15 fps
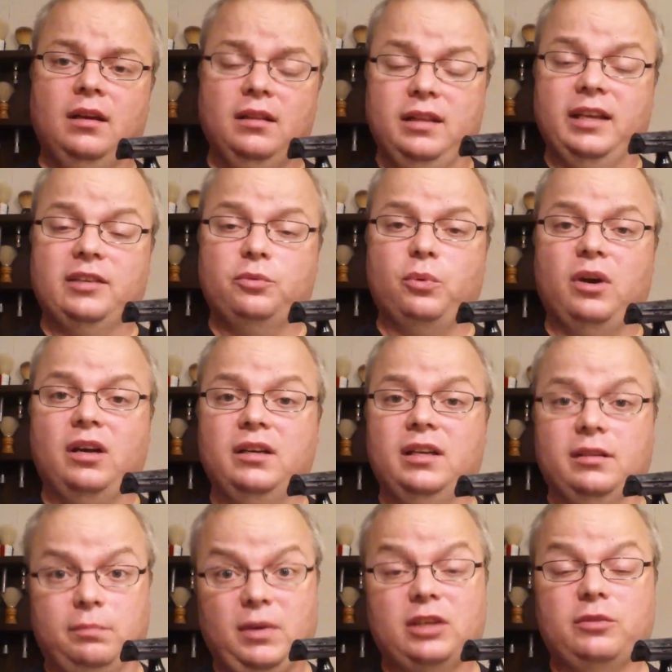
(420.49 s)
This one
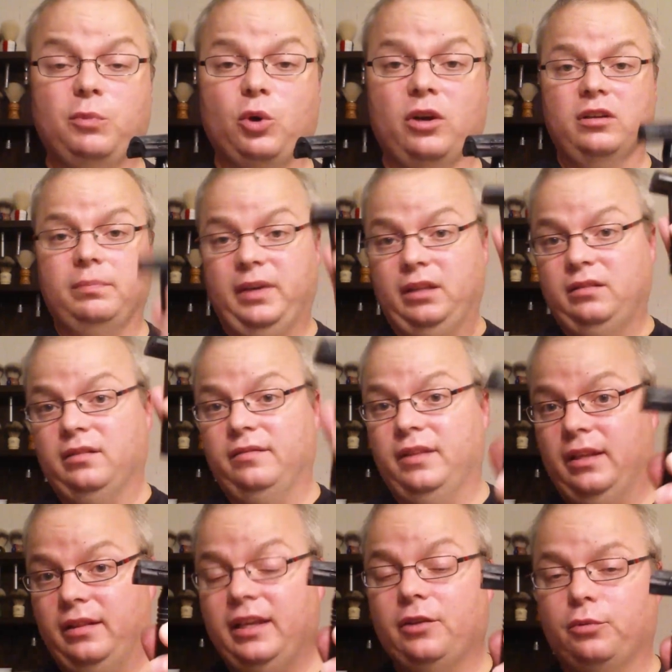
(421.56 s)
is much expensive
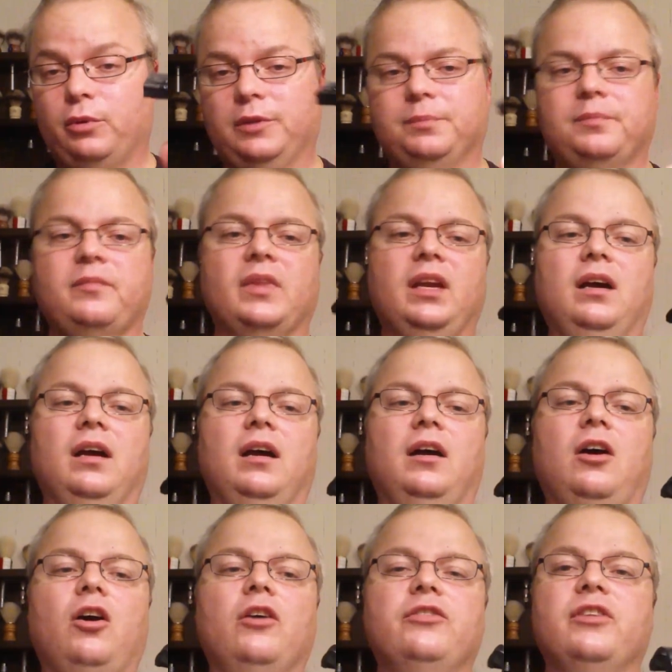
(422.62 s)
than this one. Uh,
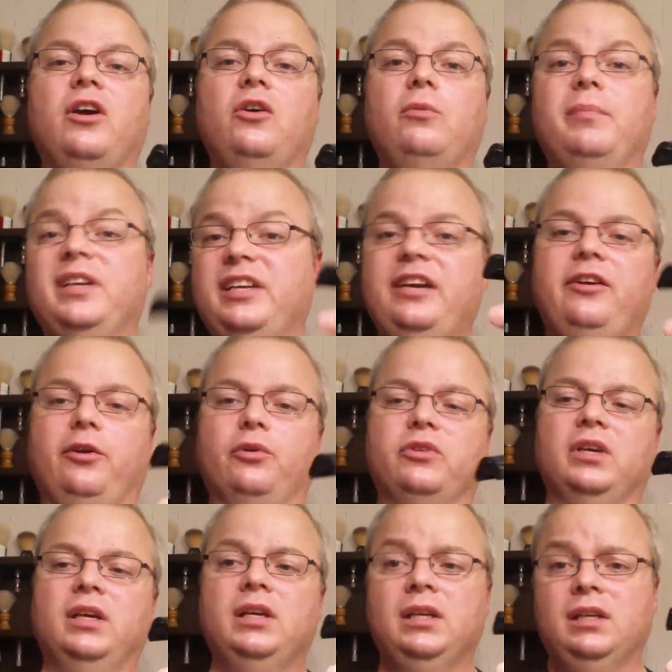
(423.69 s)
also,
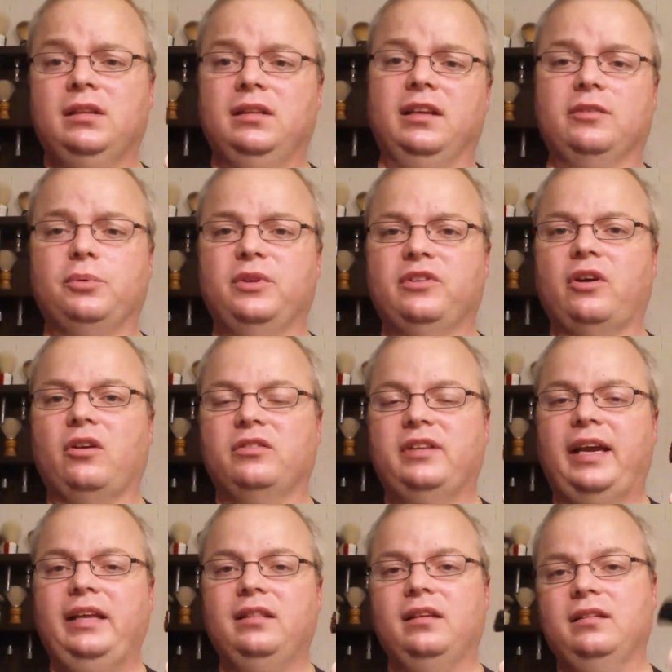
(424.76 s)
materials. This one's all
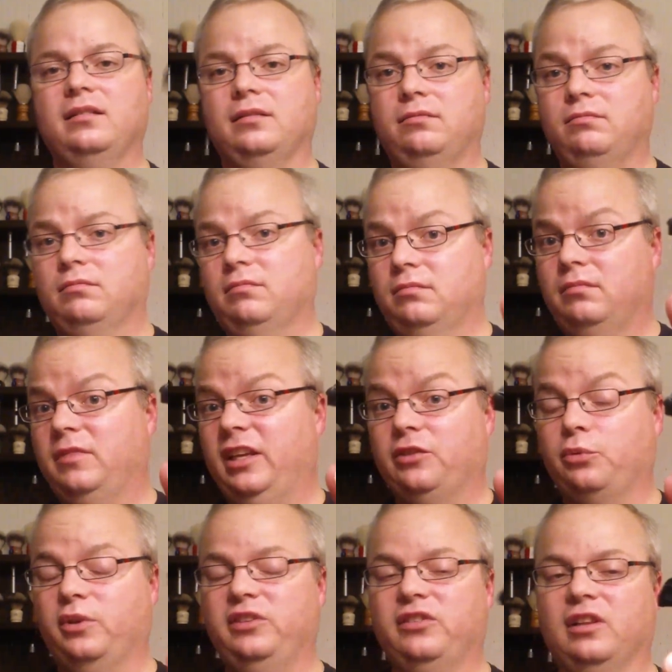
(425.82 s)
stainless.
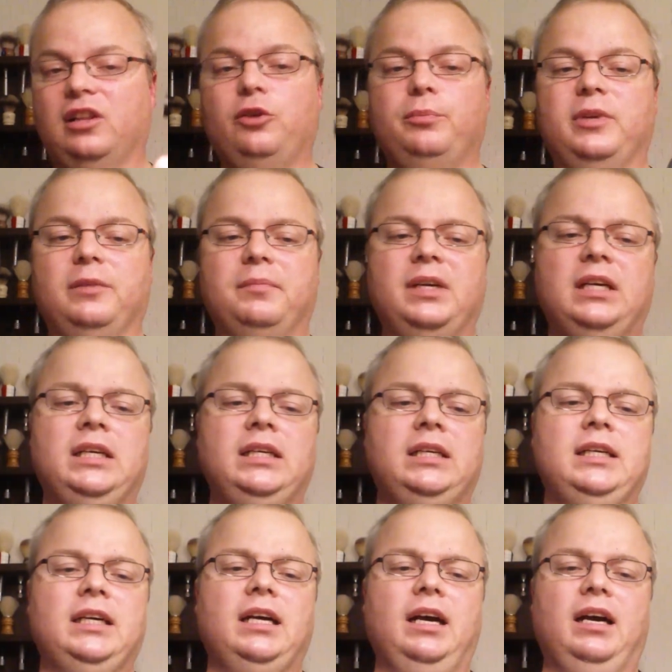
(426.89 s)
This one's aluminum.
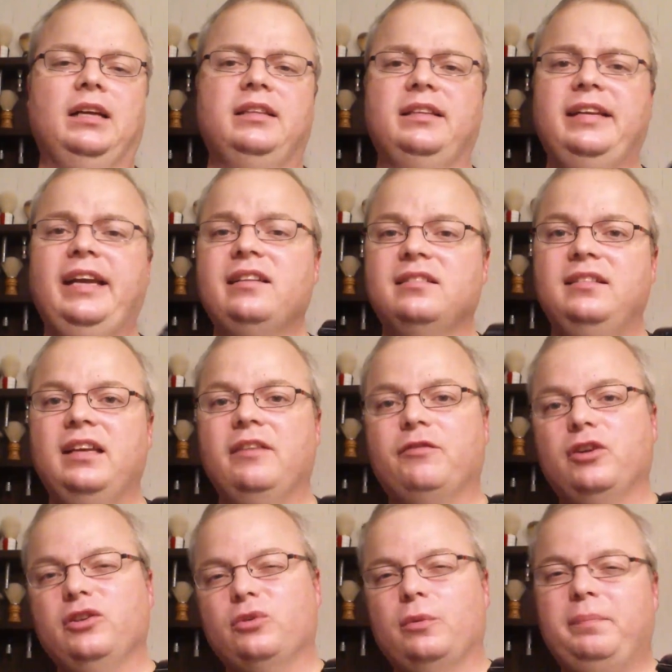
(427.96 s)
Uh, the next
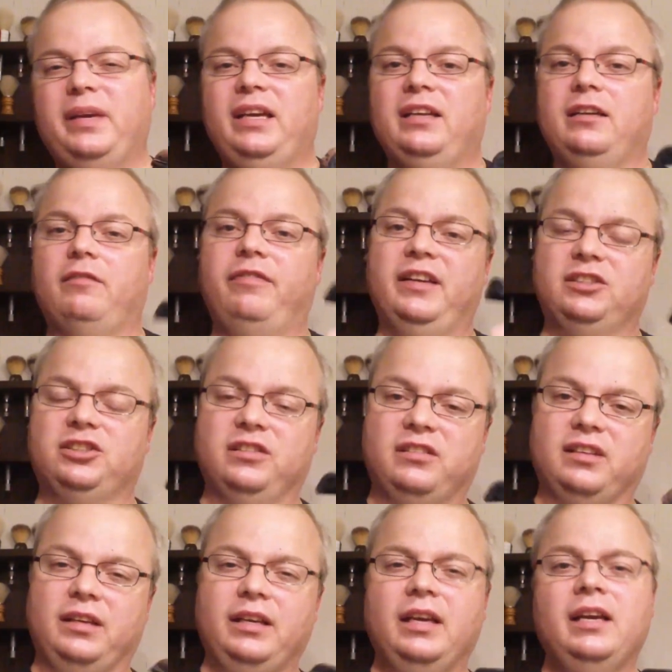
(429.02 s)
difference would be in
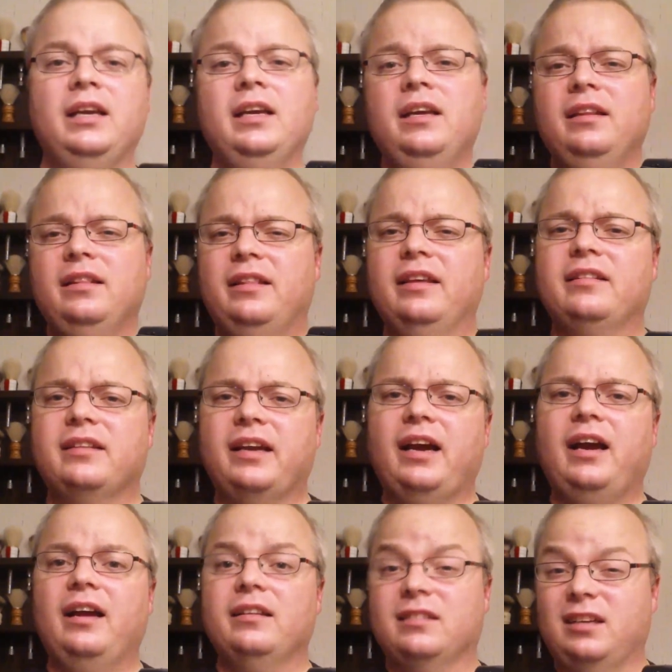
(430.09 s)
efficiency. This
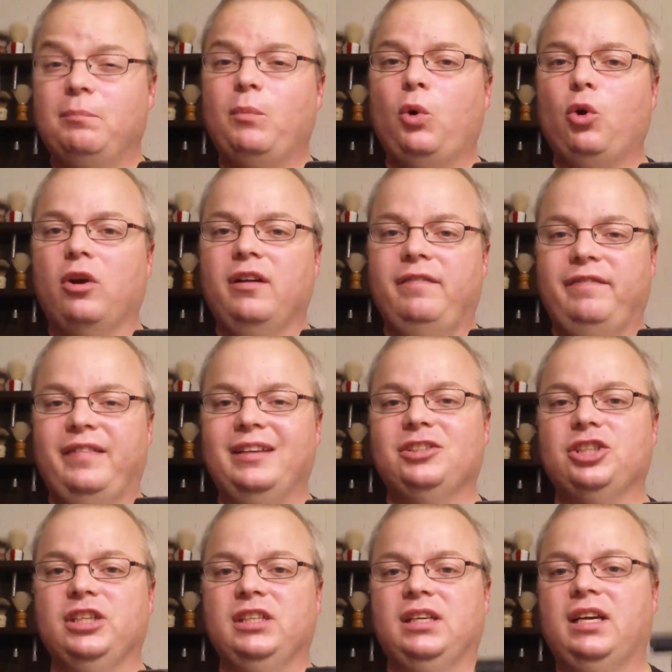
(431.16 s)
guy is a more
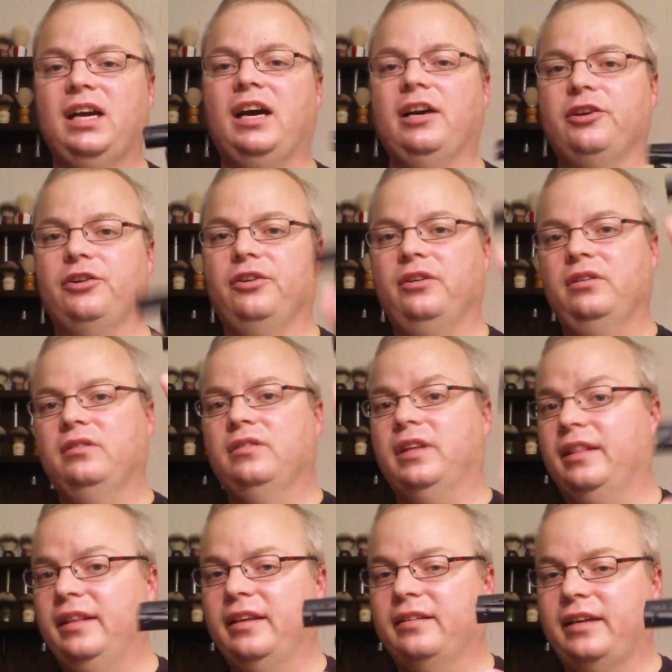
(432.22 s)
efficient cutter
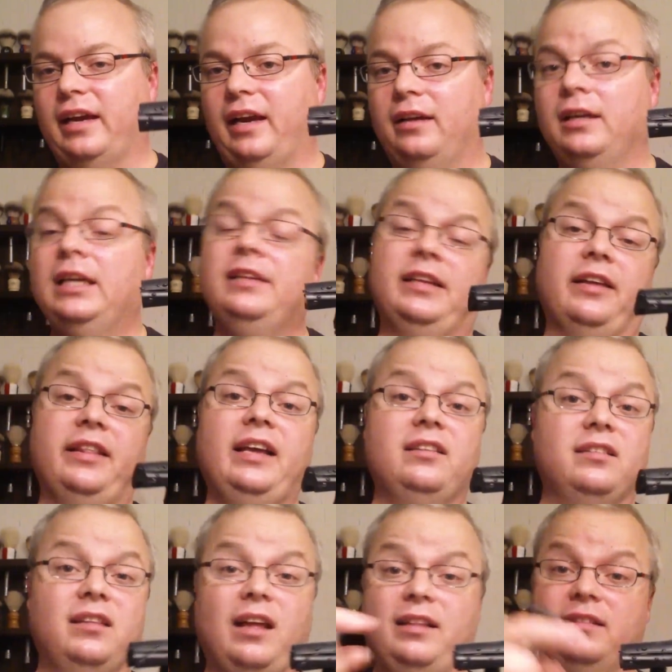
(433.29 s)
than this guy. Now
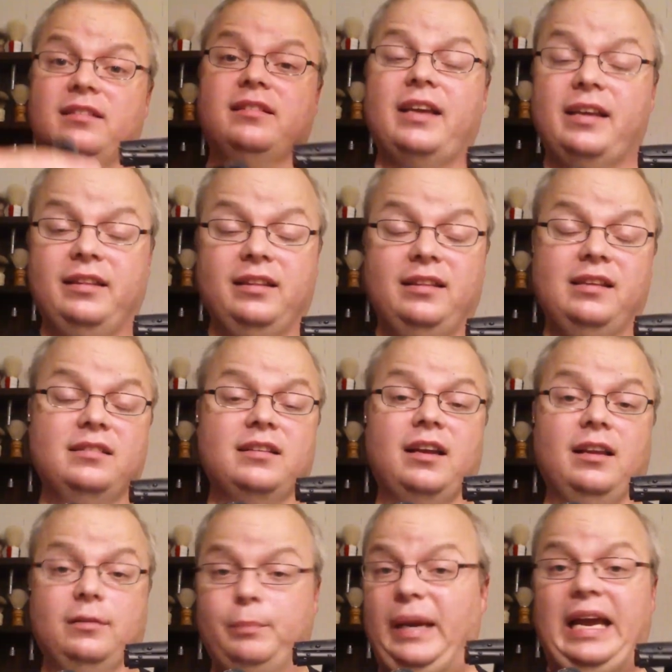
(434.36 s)
that's not to say that this
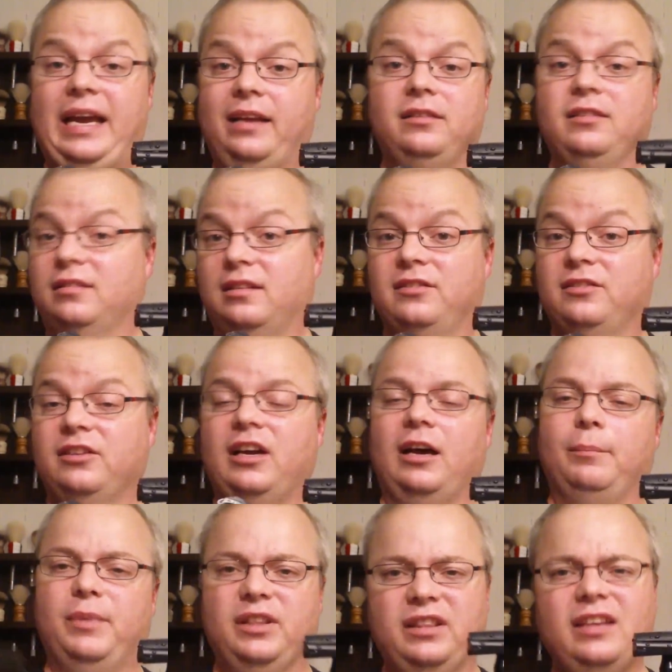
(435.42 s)
guy's bad because it's
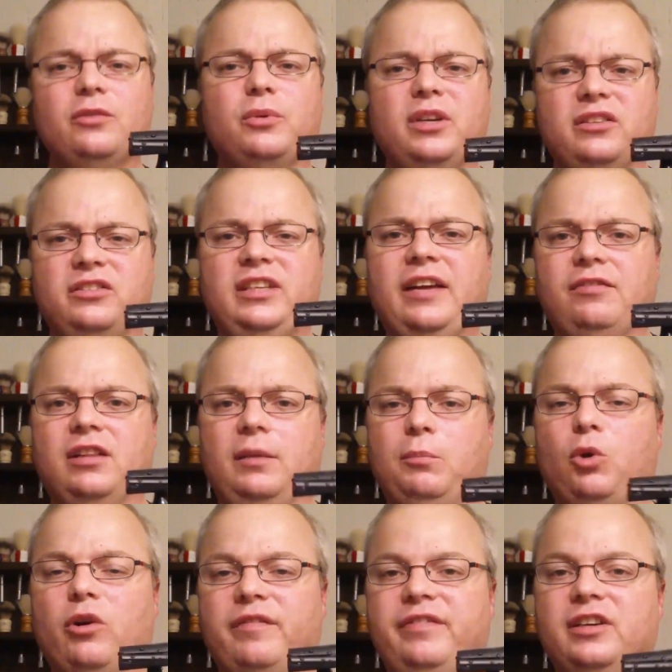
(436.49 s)
not, but this one is definitely
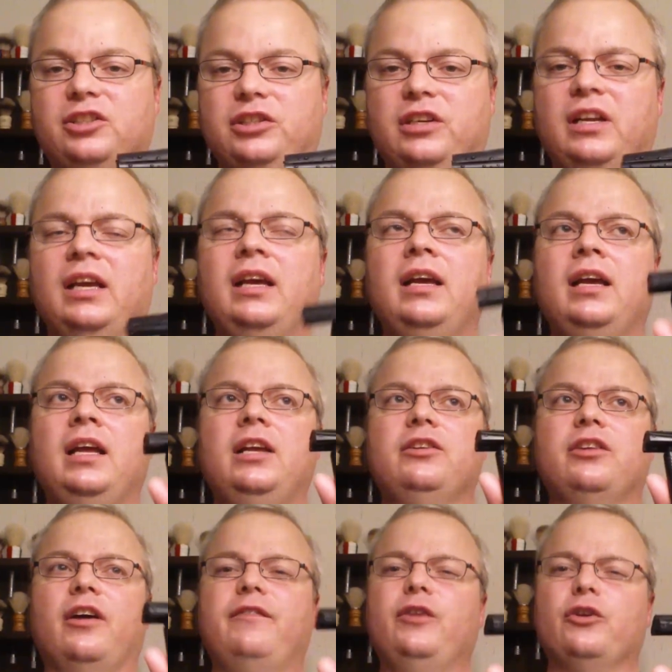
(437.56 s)
more efficient.
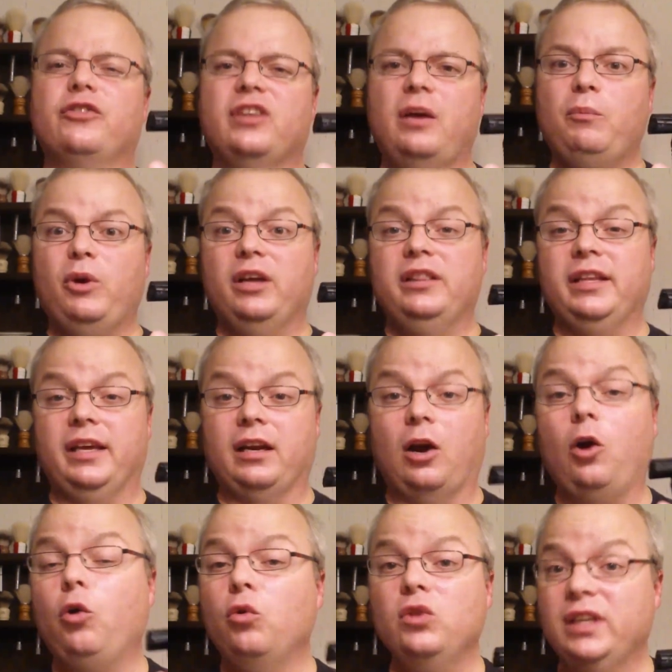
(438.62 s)
So if you're someone that
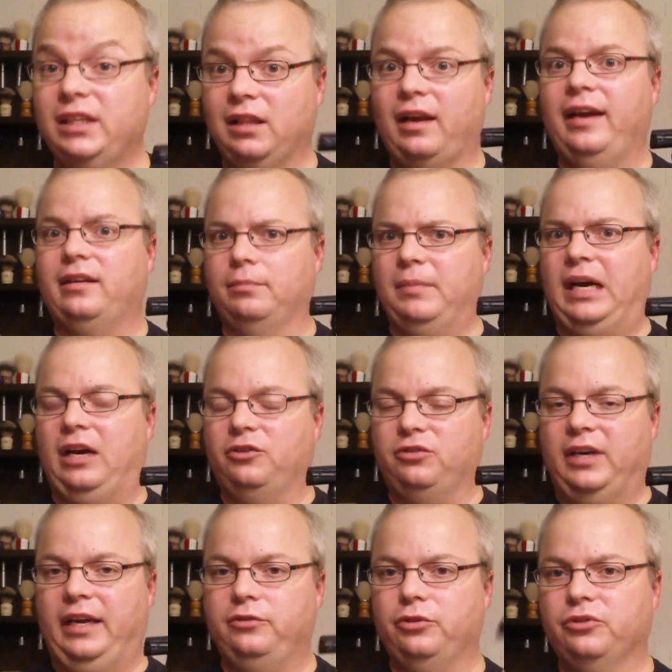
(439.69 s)
only likes mild
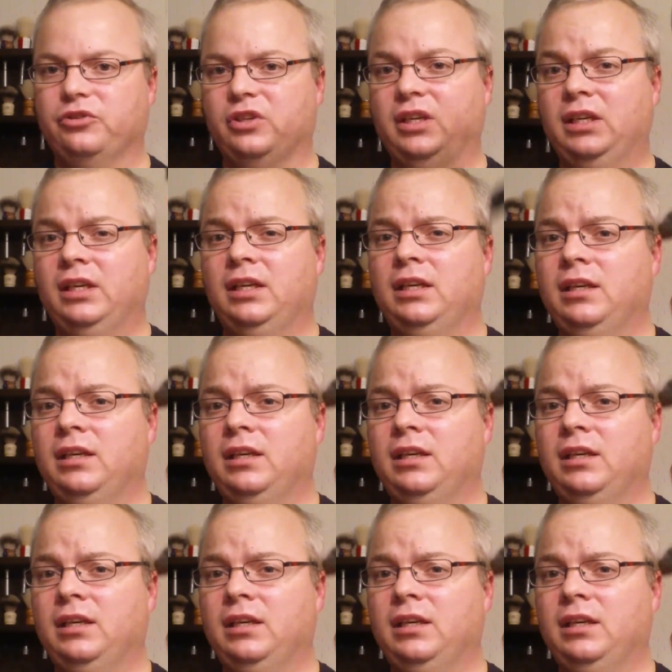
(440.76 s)
razors,